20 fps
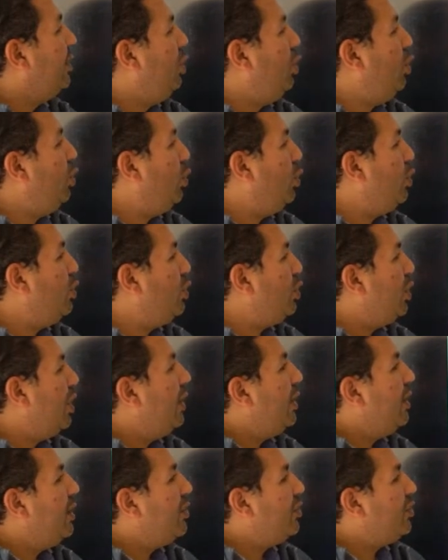use
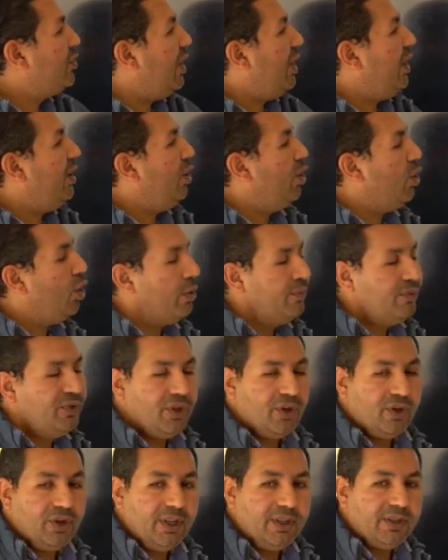stay home
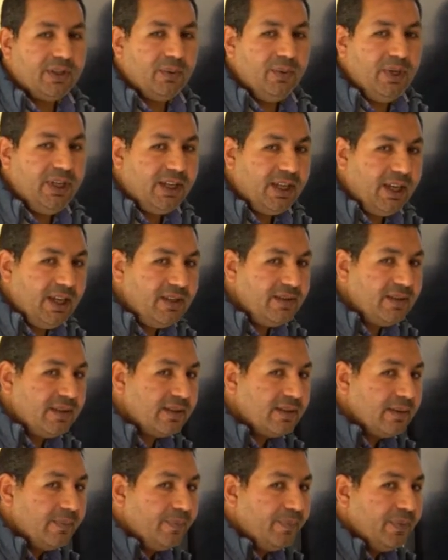during the weekends.
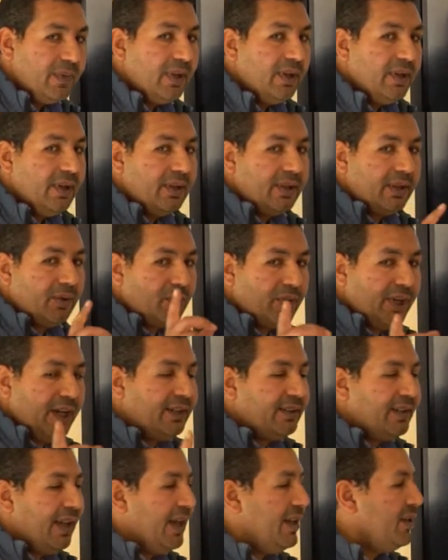The
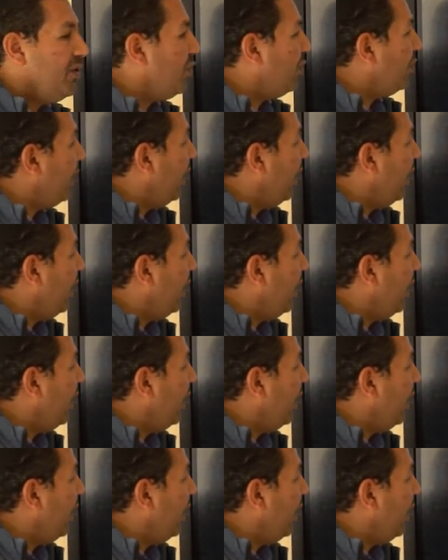correct answer